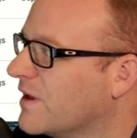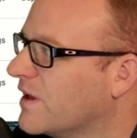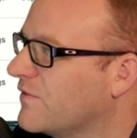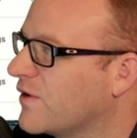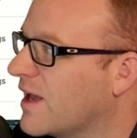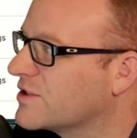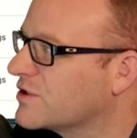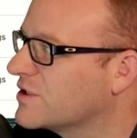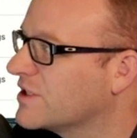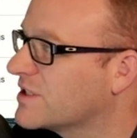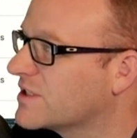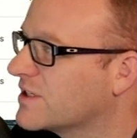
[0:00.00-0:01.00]
If you guys are
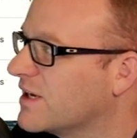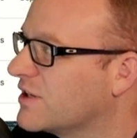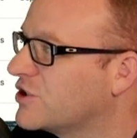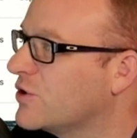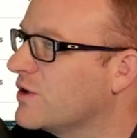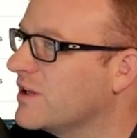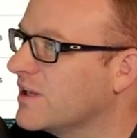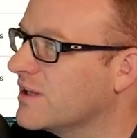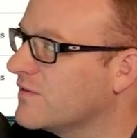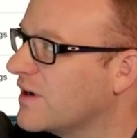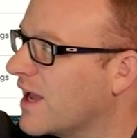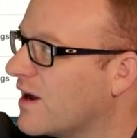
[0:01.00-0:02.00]
just tuning
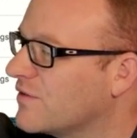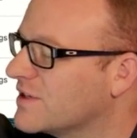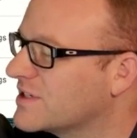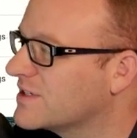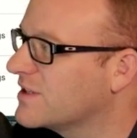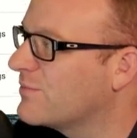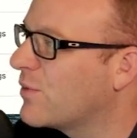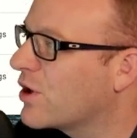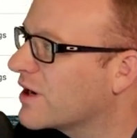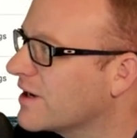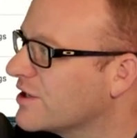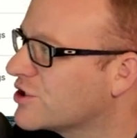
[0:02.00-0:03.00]
in now, this is the
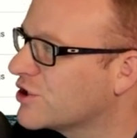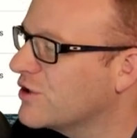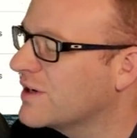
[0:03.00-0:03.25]
marketing show.